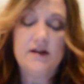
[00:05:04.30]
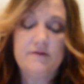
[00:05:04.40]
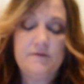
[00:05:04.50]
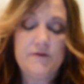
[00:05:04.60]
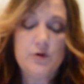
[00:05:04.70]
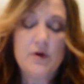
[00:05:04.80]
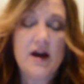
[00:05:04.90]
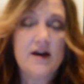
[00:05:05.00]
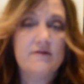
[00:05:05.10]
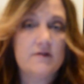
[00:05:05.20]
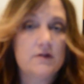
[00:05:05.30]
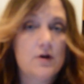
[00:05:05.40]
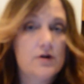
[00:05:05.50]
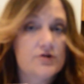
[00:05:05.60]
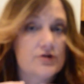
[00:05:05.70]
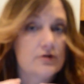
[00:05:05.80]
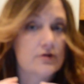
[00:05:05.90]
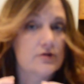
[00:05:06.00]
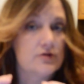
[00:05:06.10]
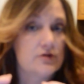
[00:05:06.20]
If you have
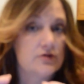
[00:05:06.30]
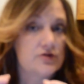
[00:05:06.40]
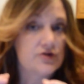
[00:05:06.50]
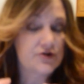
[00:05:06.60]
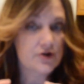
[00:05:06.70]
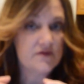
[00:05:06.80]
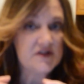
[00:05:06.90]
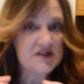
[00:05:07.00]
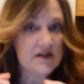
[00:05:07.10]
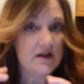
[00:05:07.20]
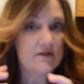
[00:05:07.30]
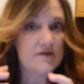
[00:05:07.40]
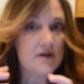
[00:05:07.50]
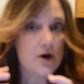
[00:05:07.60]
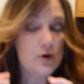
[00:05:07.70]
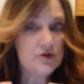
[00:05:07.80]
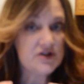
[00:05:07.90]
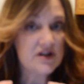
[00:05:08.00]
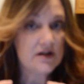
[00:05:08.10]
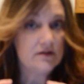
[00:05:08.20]
larger surface of
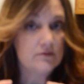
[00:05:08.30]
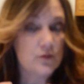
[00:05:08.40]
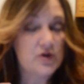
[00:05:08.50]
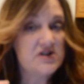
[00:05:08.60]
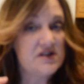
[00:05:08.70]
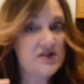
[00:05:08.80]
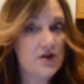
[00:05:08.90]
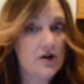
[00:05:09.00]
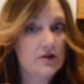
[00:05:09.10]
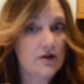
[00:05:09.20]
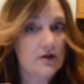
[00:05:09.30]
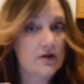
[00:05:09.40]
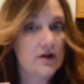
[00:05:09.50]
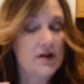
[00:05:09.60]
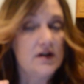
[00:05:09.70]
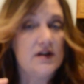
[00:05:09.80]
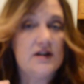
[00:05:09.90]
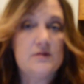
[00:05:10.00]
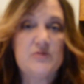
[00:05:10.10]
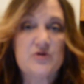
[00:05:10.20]
ocean, which is darker,
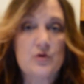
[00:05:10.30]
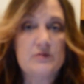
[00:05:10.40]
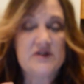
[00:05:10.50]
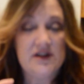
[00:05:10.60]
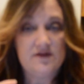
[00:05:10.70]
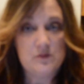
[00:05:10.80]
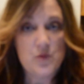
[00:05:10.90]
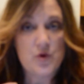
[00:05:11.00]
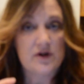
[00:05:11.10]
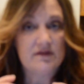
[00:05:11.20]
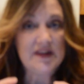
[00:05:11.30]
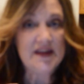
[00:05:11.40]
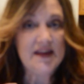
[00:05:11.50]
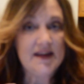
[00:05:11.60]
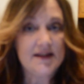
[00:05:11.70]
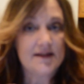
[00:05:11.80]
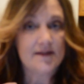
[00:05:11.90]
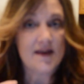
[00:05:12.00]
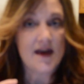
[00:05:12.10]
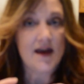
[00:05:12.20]
it absorbs even more of the heat
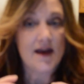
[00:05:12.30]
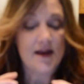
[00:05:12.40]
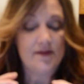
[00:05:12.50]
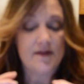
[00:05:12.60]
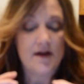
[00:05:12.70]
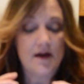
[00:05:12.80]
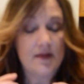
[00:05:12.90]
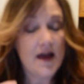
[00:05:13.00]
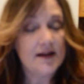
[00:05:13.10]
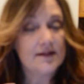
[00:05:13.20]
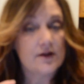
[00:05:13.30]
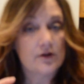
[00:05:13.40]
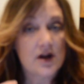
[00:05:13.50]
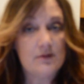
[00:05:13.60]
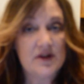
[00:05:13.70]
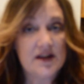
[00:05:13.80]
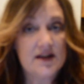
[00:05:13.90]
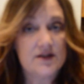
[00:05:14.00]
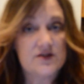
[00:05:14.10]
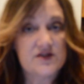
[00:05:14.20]
that and the light that are coming
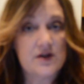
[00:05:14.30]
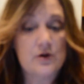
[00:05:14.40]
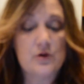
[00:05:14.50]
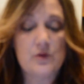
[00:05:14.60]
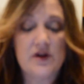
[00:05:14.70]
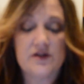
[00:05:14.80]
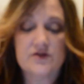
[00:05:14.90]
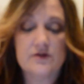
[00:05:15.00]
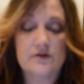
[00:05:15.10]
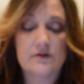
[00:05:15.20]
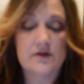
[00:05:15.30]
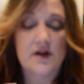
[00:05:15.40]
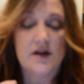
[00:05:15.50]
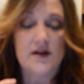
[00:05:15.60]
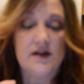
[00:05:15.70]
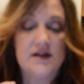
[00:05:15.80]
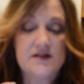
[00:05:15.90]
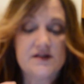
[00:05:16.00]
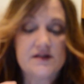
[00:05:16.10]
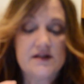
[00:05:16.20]
in. So in turn,
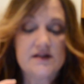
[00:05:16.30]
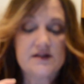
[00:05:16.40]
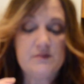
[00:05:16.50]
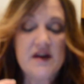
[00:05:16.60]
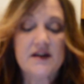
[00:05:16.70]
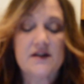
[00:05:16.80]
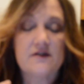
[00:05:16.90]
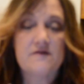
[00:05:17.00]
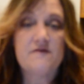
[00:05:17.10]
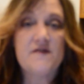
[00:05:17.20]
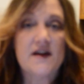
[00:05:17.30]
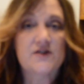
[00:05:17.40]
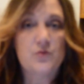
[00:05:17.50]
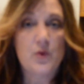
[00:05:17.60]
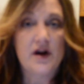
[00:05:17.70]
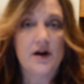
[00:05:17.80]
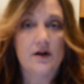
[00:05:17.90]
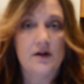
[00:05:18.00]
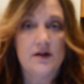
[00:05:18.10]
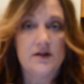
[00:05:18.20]
it's making an effect
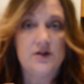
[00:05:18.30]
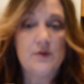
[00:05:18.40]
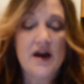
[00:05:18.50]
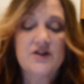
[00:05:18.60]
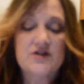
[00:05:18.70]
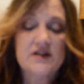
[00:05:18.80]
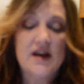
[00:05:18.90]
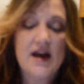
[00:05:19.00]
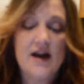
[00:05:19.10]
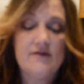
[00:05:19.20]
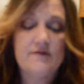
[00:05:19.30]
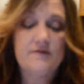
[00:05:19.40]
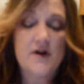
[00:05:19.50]
where you actually have